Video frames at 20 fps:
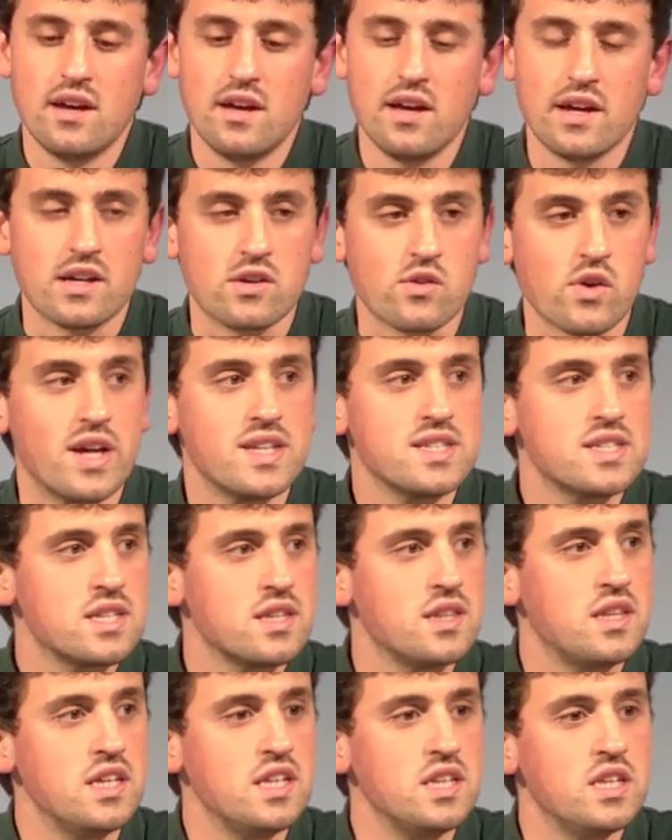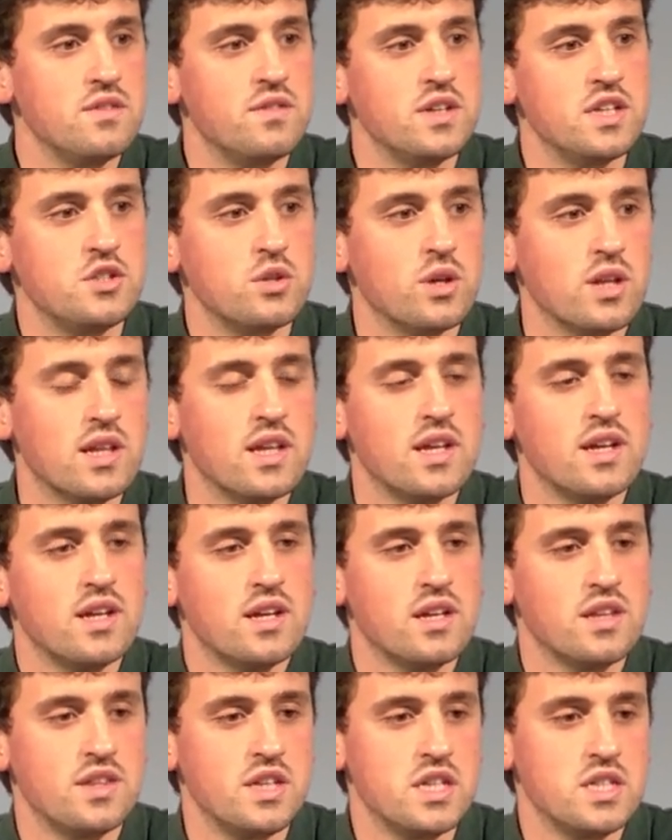uh, grants the individual
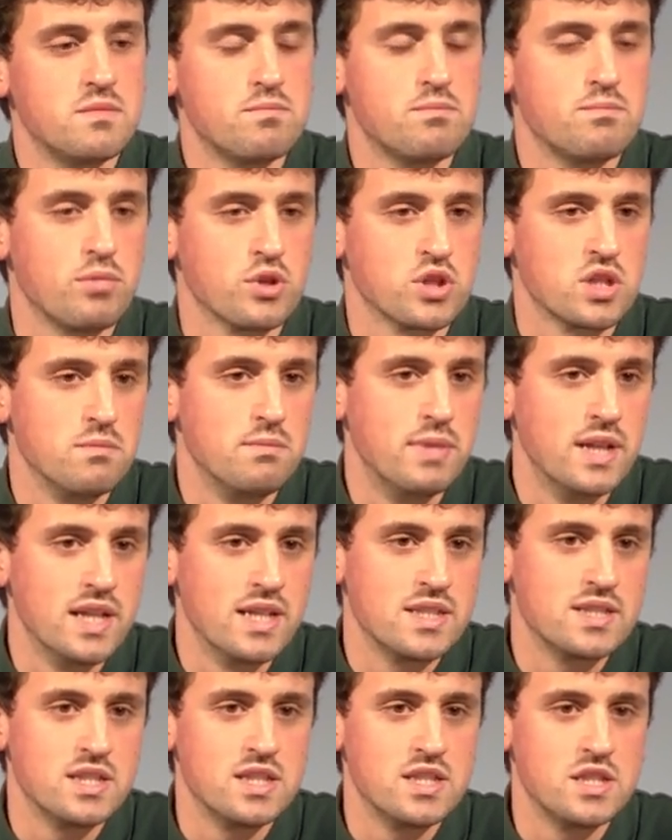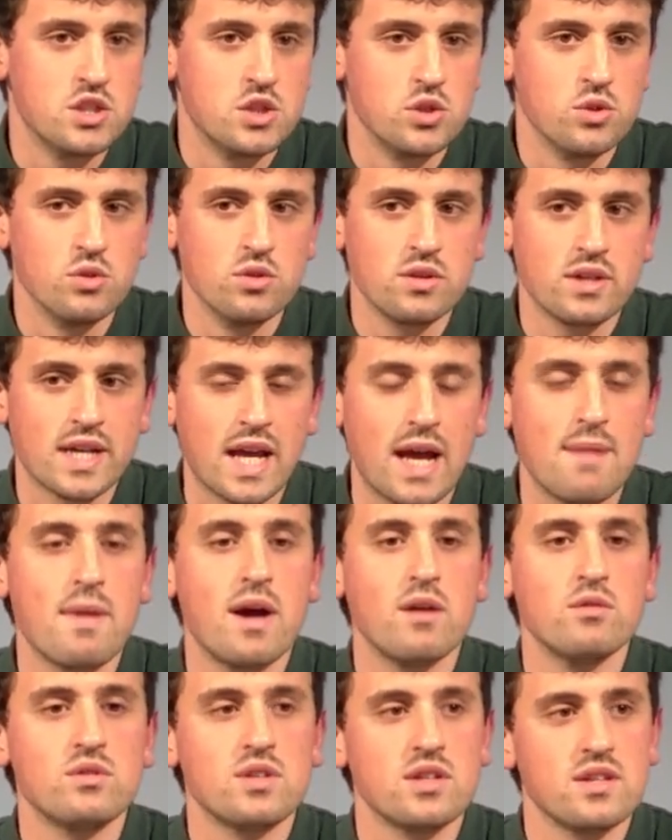this possibility to come
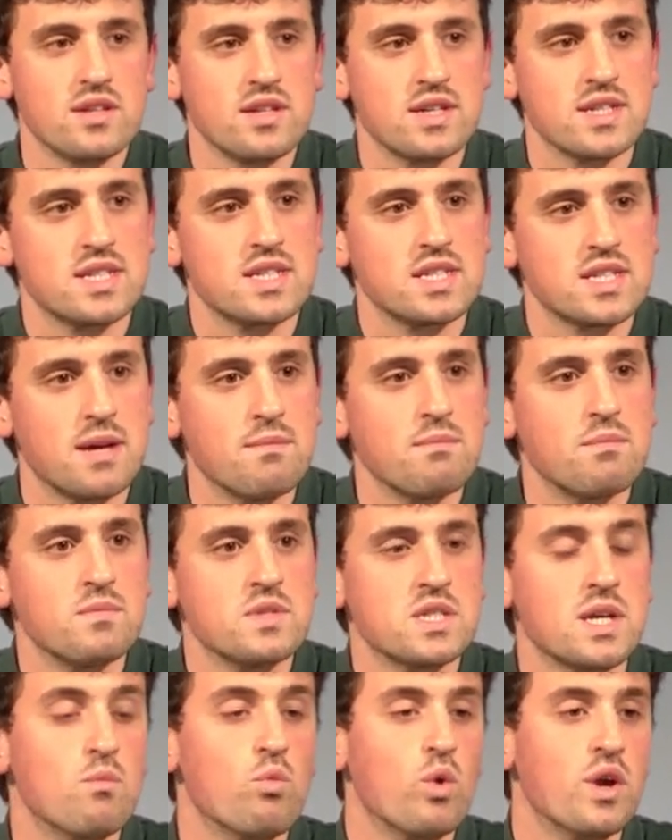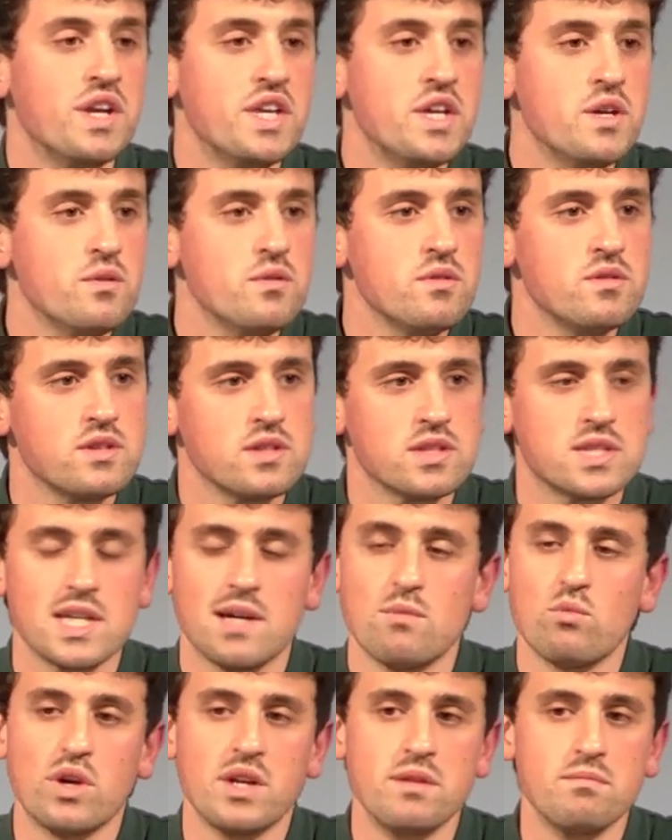out as some, someone new, as
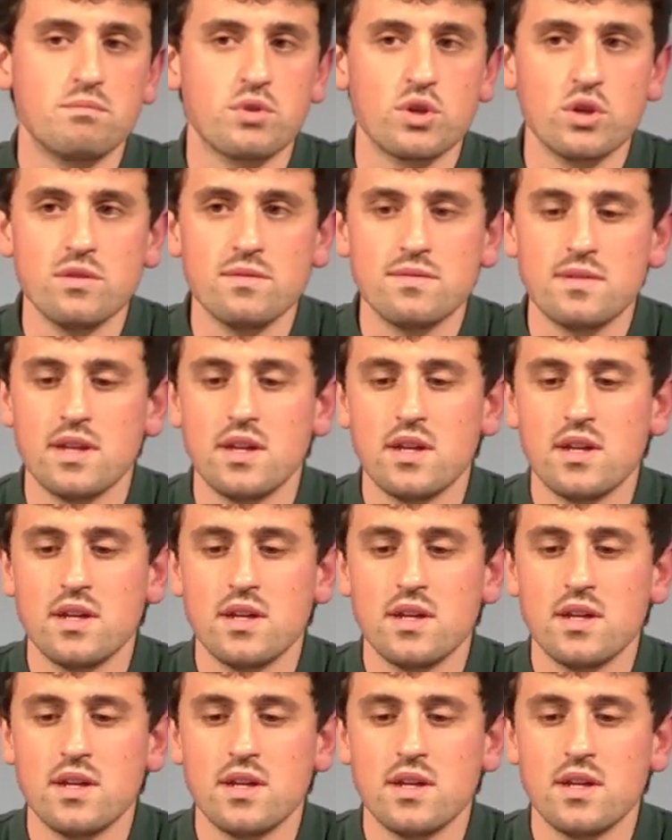someone improved,